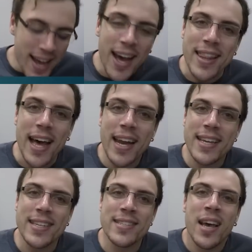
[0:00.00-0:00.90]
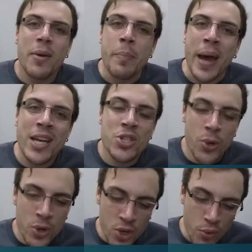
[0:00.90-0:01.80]
And that is, make
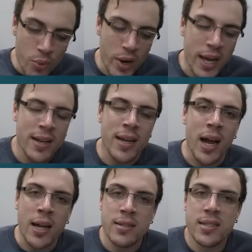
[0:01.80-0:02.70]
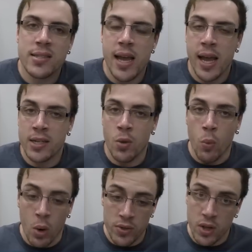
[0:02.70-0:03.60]
sure you read and understand
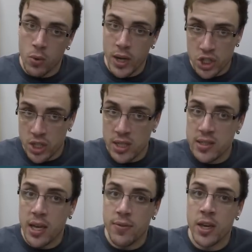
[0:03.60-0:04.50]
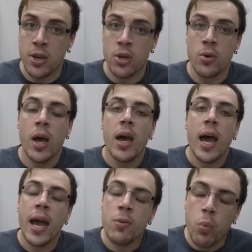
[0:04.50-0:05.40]
what the question is giving you
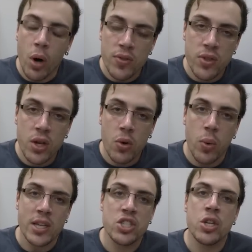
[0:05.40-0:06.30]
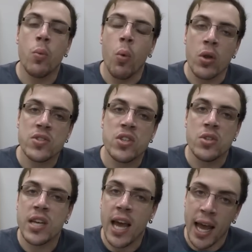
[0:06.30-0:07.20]
and what the question wants you
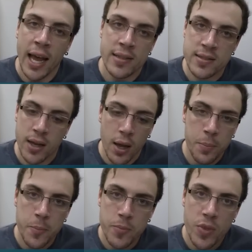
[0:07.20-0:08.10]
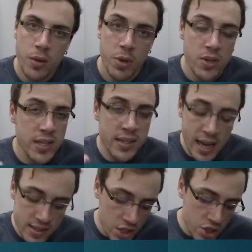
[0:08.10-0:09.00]
to answer. Because
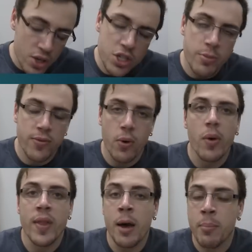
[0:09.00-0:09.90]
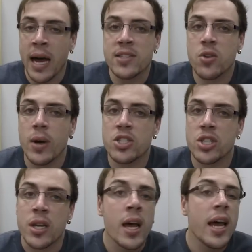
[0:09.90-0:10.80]
as I showed you before in that maths
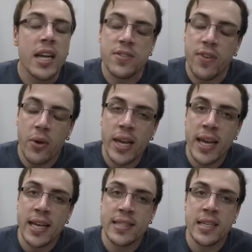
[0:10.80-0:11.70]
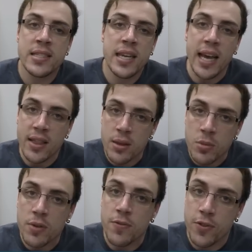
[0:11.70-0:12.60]
question, it's very easy to get
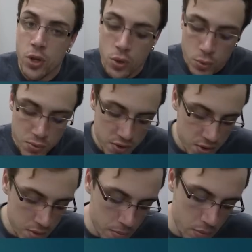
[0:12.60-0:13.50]
them confused.